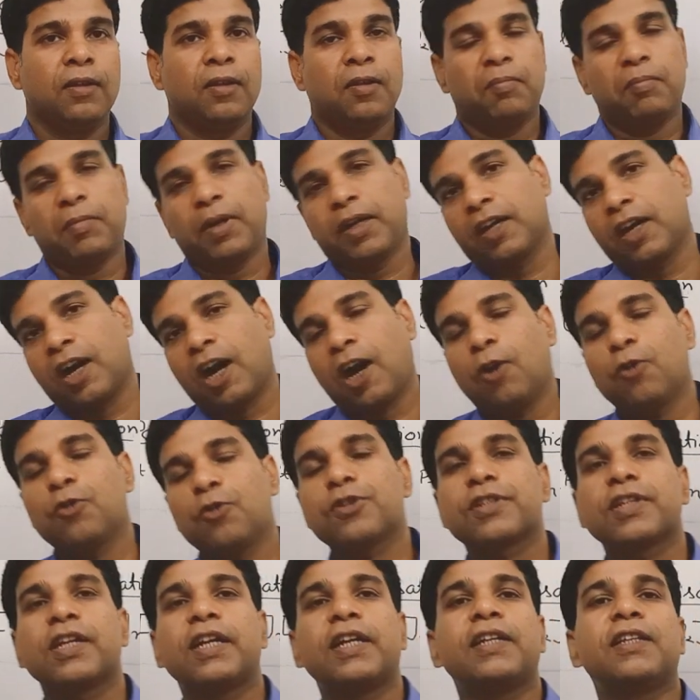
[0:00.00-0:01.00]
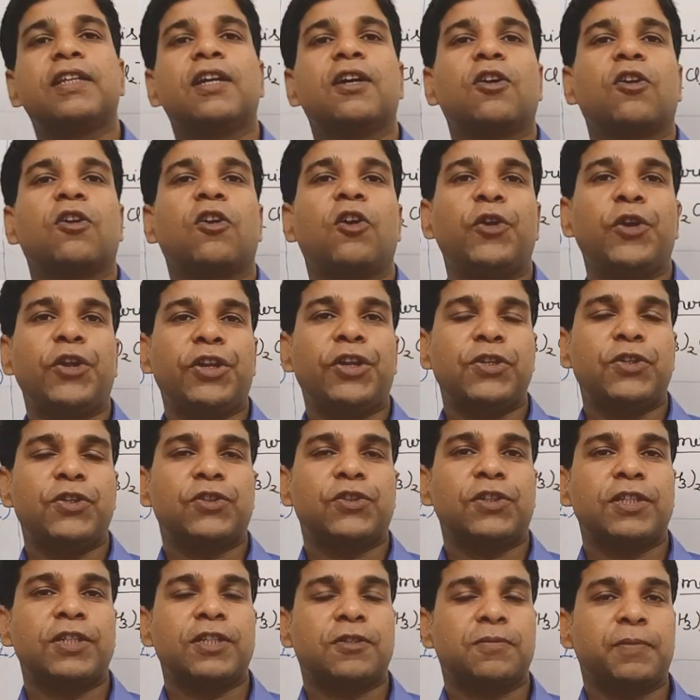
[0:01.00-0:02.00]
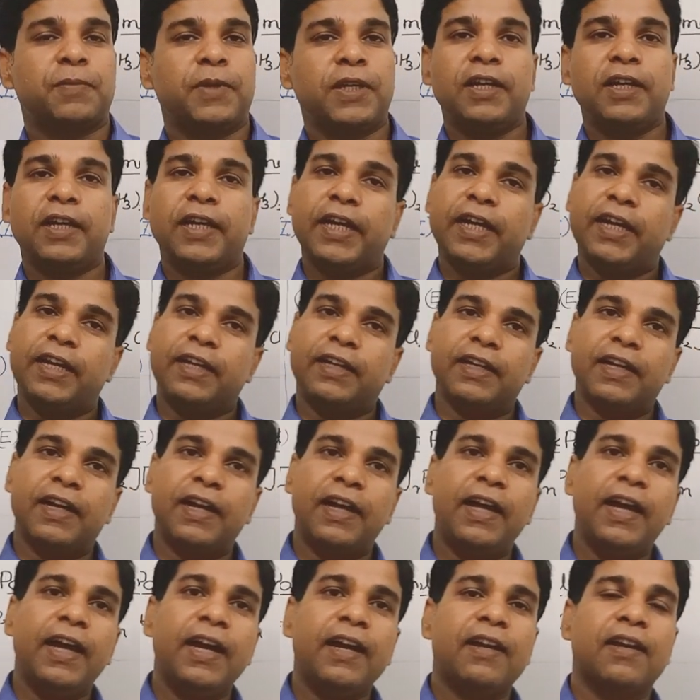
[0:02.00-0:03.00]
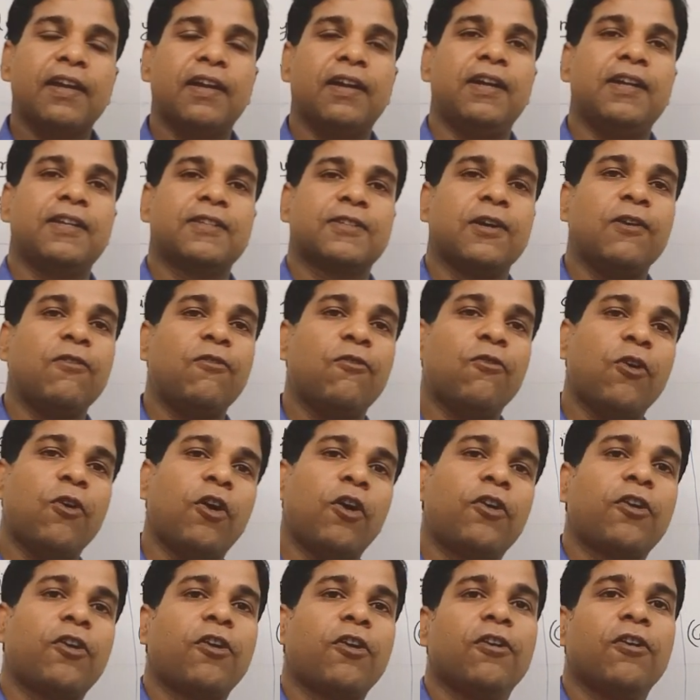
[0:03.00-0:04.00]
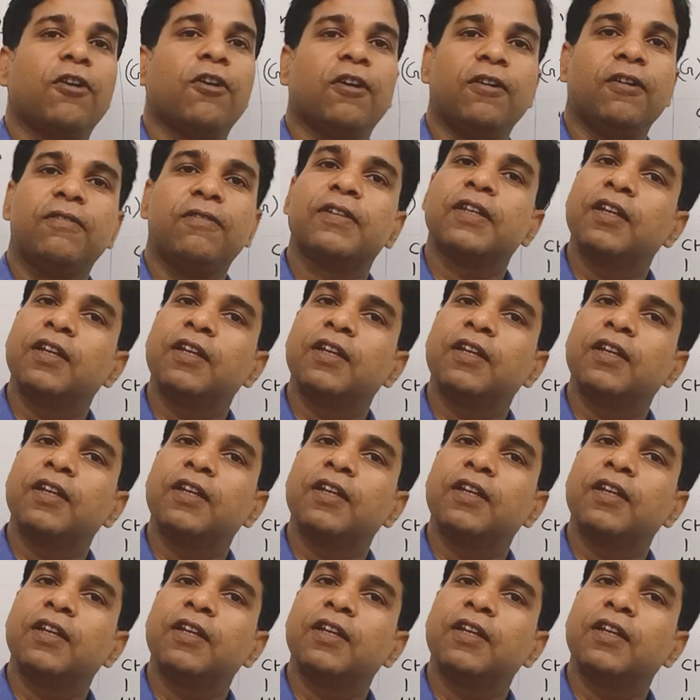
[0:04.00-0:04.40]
but outside the coordination sphere it acts as a water of